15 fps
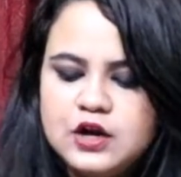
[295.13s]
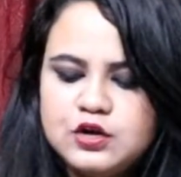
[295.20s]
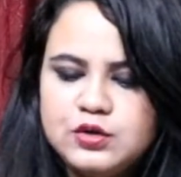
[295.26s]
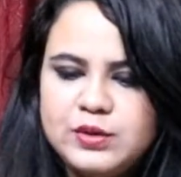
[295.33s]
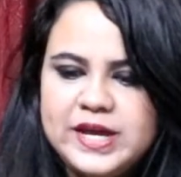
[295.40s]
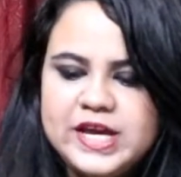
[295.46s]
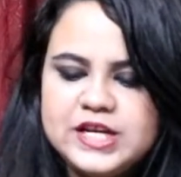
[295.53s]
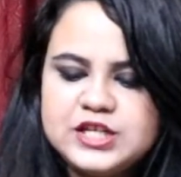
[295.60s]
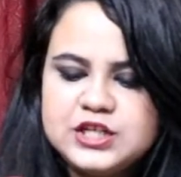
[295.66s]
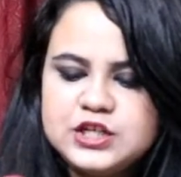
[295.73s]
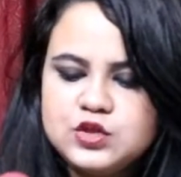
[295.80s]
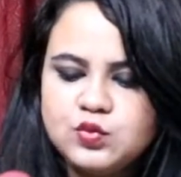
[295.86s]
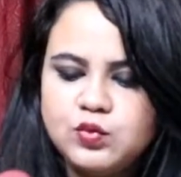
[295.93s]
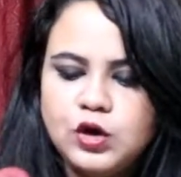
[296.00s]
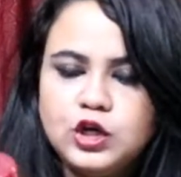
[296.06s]

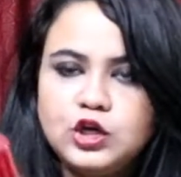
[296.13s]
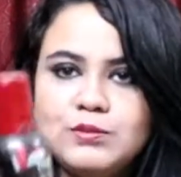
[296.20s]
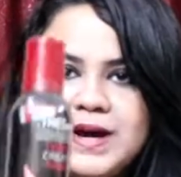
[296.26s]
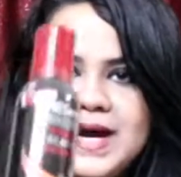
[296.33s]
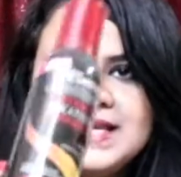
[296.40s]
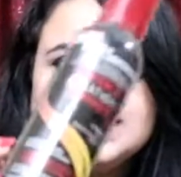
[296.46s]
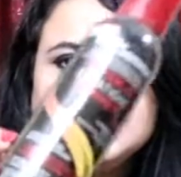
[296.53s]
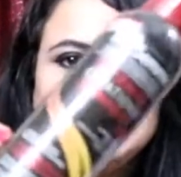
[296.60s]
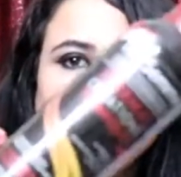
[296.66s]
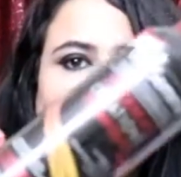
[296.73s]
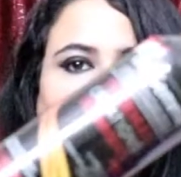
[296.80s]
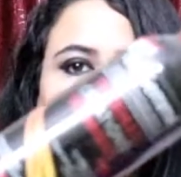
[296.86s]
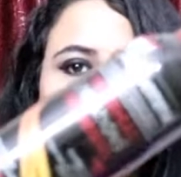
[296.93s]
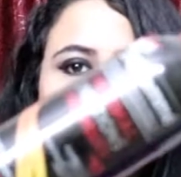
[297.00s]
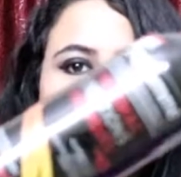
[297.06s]
Creations Volumizing
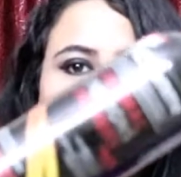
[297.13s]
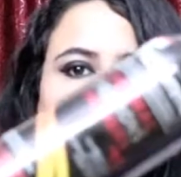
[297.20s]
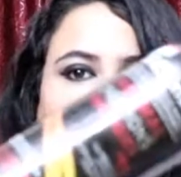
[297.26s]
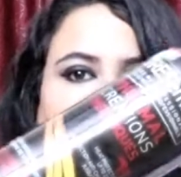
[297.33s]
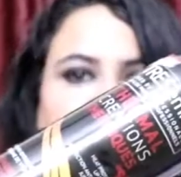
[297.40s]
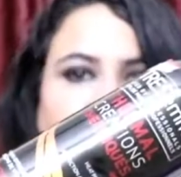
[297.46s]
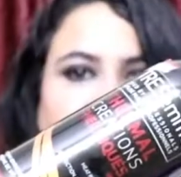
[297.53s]
Mousse.